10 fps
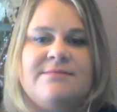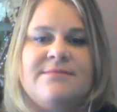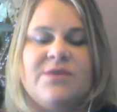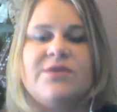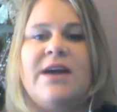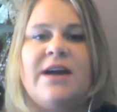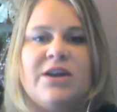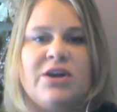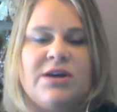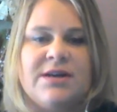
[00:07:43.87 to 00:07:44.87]
learned how to
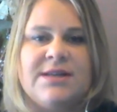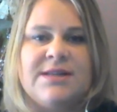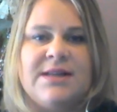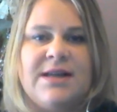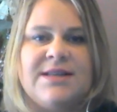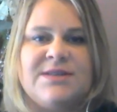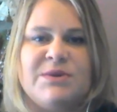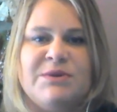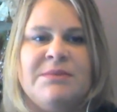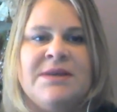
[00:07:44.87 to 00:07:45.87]
cook in the
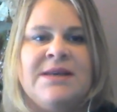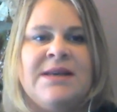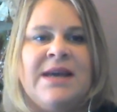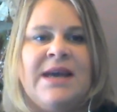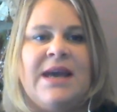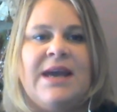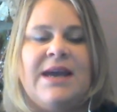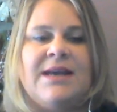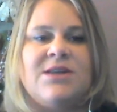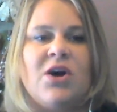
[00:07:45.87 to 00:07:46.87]
classroom,
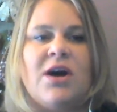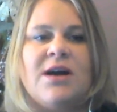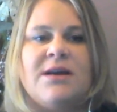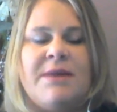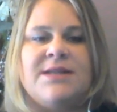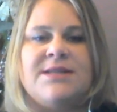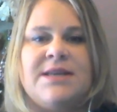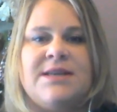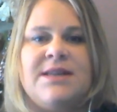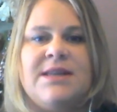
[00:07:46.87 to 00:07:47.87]
and
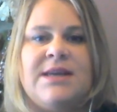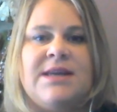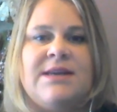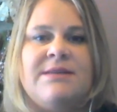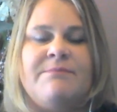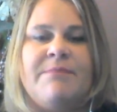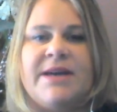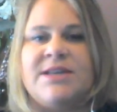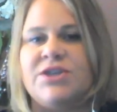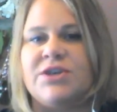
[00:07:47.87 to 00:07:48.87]
augmented the
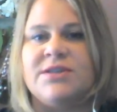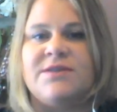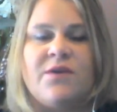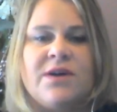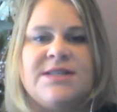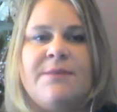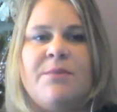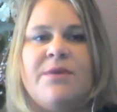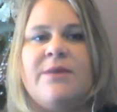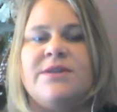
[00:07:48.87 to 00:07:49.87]
pictures. For
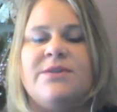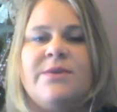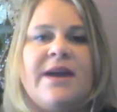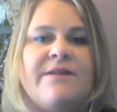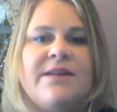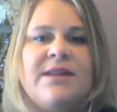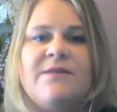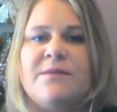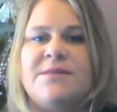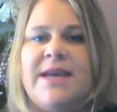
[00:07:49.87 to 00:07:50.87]
example, they were doing everything
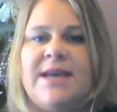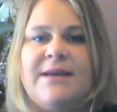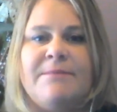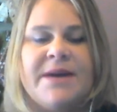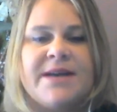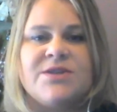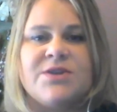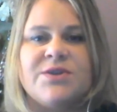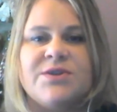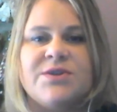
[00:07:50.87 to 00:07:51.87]
from taking
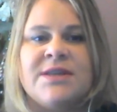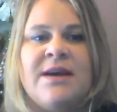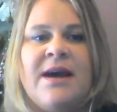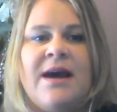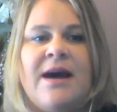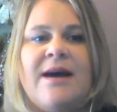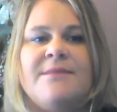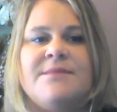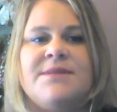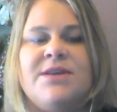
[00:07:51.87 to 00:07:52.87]
pictures
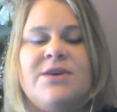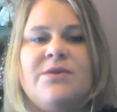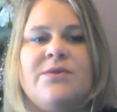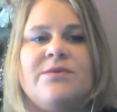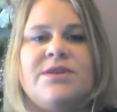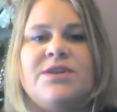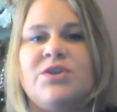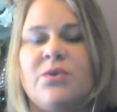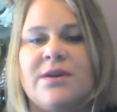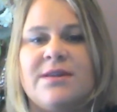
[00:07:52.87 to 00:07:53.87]
to
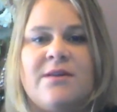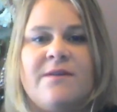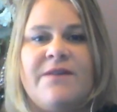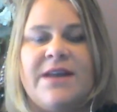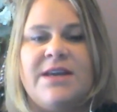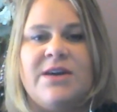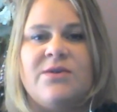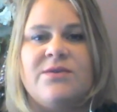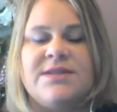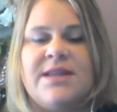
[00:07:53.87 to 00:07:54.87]
short little
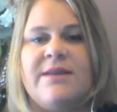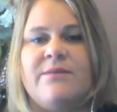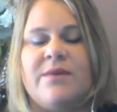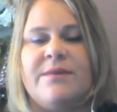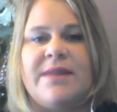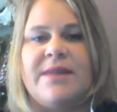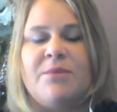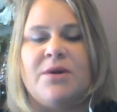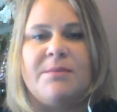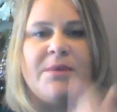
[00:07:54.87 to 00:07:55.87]
videos that they
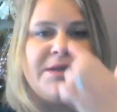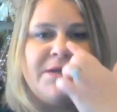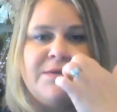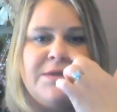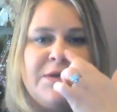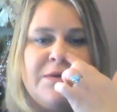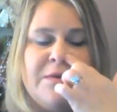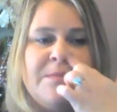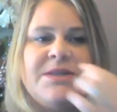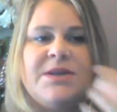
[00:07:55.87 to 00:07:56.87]
put up on
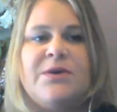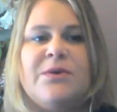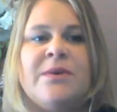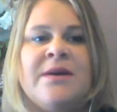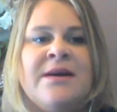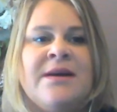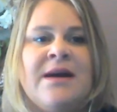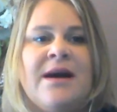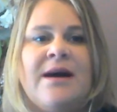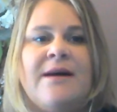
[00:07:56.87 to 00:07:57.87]
YouTube, to
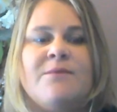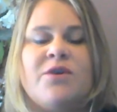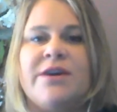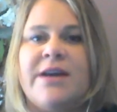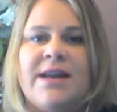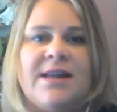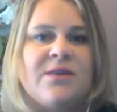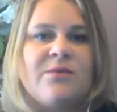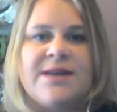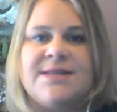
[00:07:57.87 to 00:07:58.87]
creating
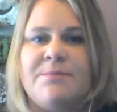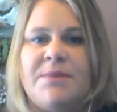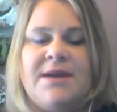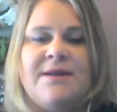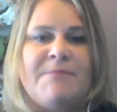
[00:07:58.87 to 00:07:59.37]
the recipe in